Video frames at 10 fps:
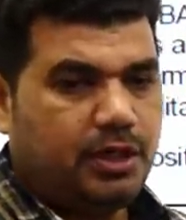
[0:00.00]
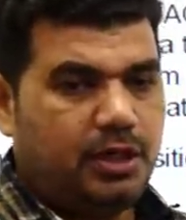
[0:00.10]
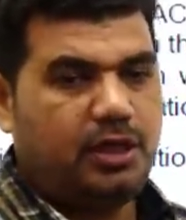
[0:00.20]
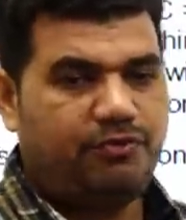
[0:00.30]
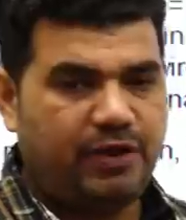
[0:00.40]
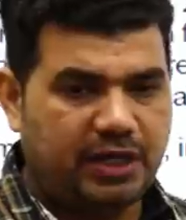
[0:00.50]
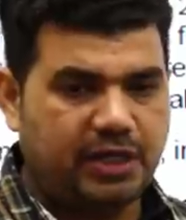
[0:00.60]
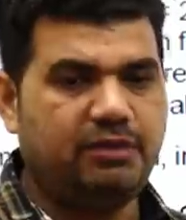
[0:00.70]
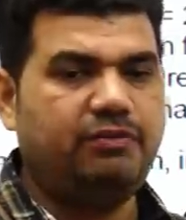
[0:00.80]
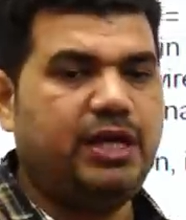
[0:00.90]

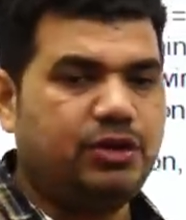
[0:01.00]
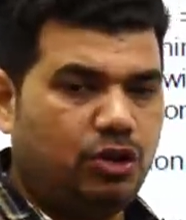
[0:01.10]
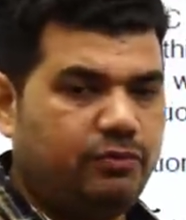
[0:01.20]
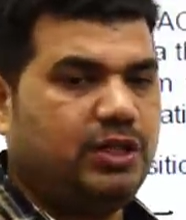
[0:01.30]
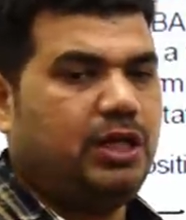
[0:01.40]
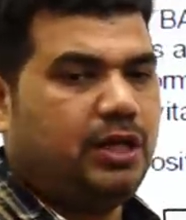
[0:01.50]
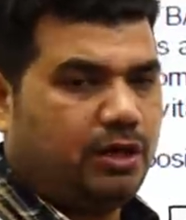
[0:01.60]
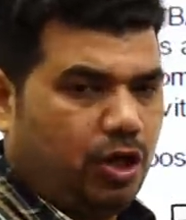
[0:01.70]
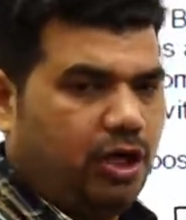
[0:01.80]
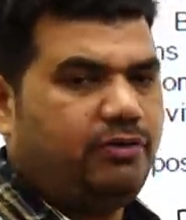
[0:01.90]
Effective length of the
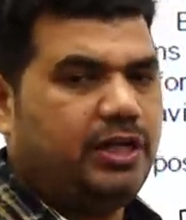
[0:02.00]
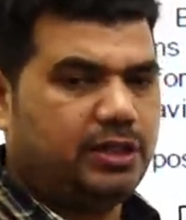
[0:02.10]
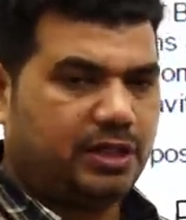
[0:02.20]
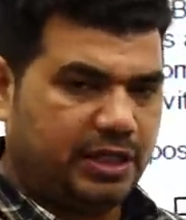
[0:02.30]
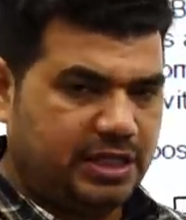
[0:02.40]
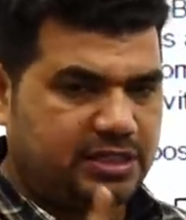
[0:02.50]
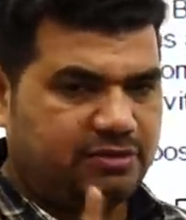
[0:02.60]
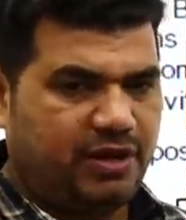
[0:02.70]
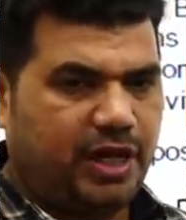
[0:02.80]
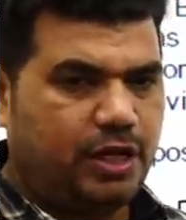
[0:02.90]
rod will increase.
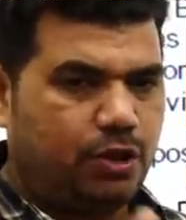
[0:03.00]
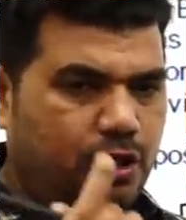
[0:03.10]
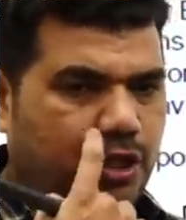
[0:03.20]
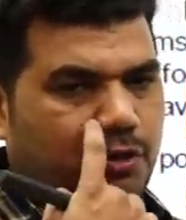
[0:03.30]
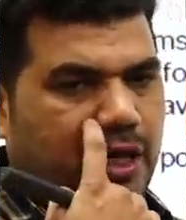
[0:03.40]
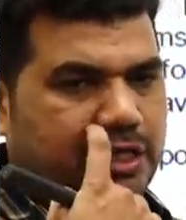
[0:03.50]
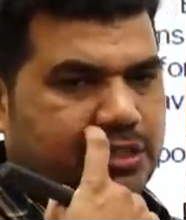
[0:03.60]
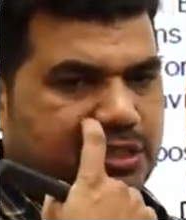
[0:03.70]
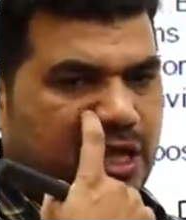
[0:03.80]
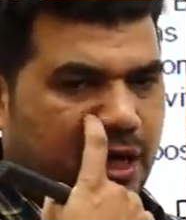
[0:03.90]
Very good. You are
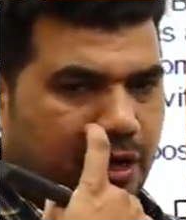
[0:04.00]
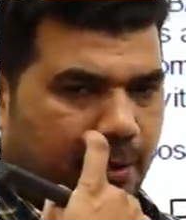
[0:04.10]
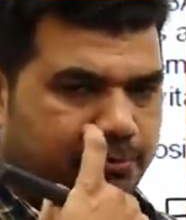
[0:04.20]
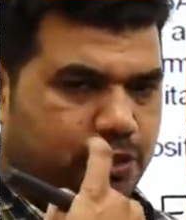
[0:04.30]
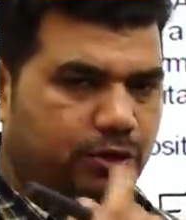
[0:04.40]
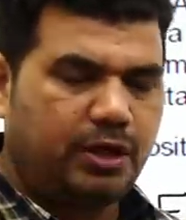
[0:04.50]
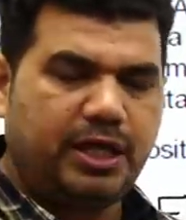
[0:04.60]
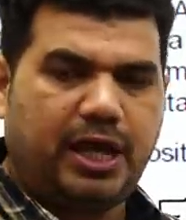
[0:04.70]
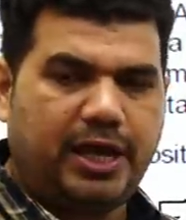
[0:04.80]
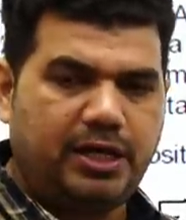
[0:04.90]
exact,
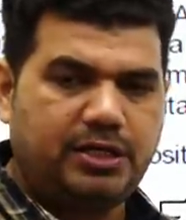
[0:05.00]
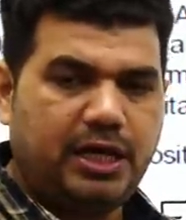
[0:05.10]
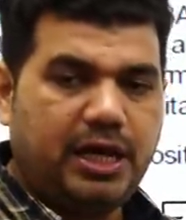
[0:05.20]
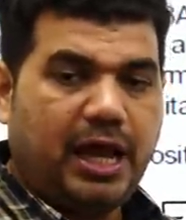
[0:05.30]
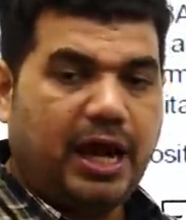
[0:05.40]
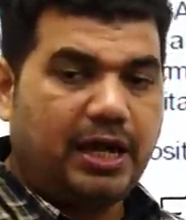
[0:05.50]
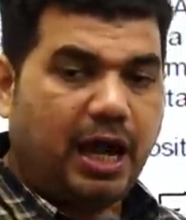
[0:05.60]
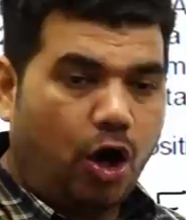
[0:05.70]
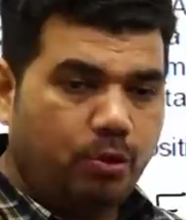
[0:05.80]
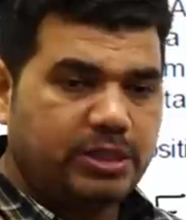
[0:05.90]
absolutely right. And
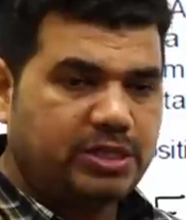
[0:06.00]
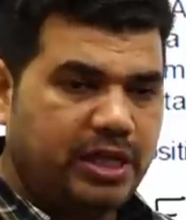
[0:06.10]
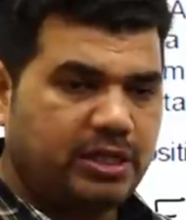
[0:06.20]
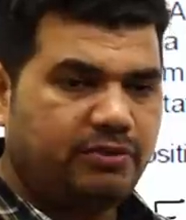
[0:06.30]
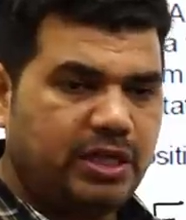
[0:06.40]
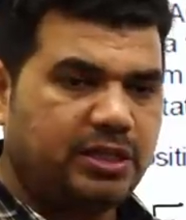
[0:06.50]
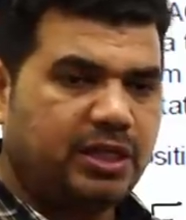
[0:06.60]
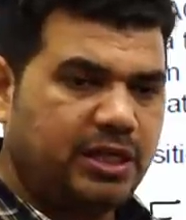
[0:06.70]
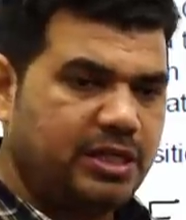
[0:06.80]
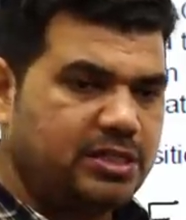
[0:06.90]
how much length will
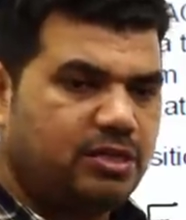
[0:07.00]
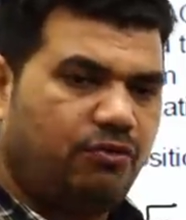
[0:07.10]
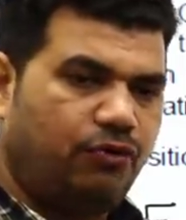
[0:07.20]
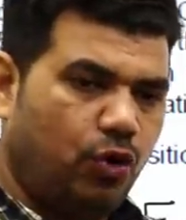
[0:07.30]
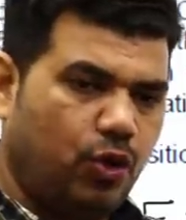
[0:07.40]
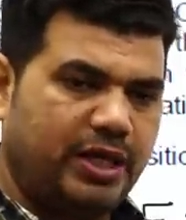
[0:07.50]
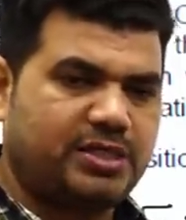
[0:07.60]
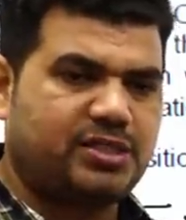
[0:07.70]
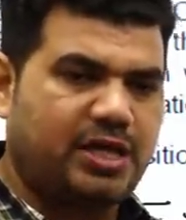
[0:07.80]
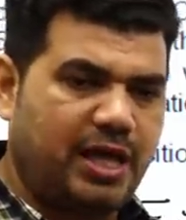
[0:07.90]
increase?
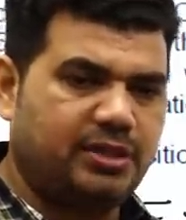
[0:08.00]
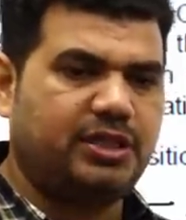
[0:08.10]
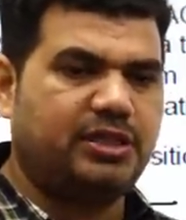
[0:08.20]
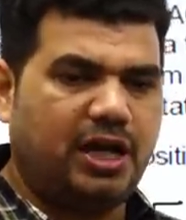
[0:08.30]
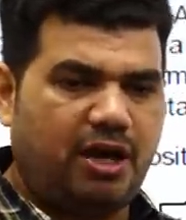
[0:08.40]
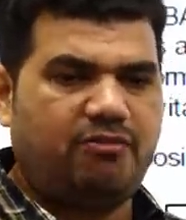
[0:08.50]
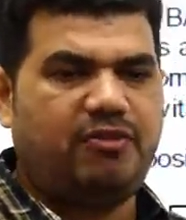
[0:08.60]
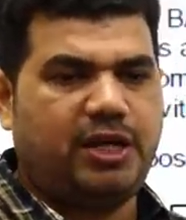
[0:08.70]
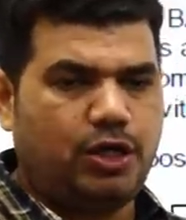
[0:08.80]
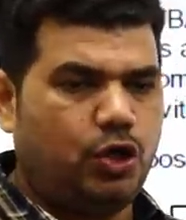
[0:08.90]
4x tan theta.
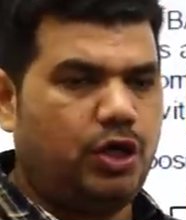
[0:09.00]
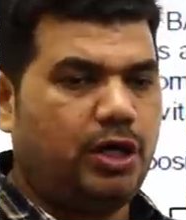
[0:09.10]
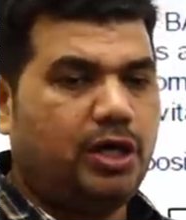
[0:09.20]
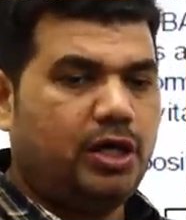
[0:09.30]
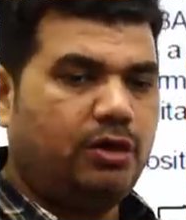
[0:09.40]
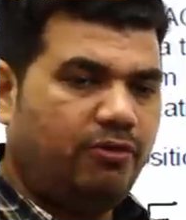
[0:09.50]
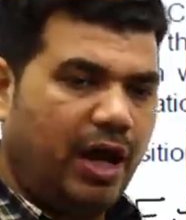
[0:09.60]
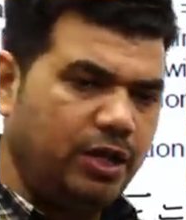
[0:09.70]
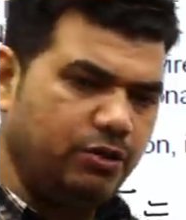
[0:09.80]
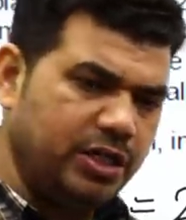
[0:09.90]
Very good.
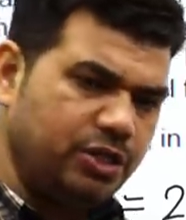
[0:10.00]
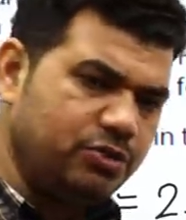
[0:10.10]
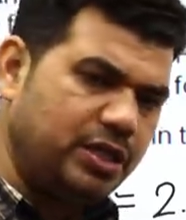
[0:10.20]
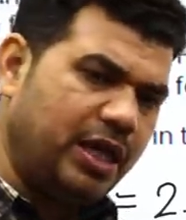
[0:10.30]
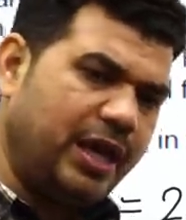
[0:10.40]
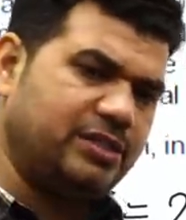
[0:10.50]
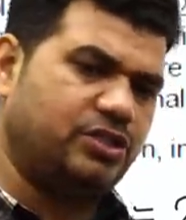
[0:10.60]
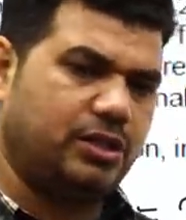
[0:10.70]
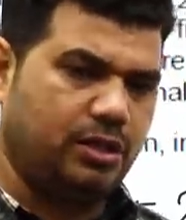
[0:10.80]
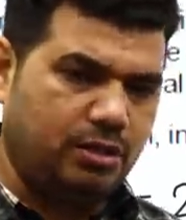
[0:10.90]
Why you are using
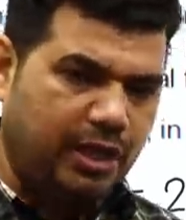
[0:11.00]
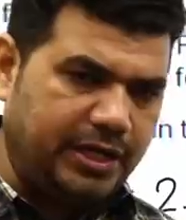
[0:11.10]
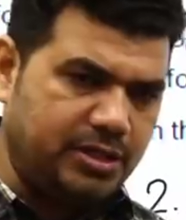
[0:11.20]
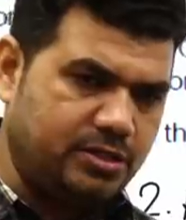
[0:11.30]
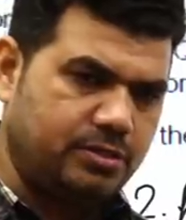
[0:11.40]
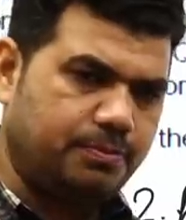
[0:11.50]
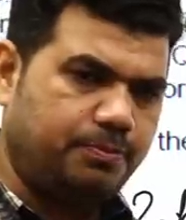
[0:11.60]
h, guys?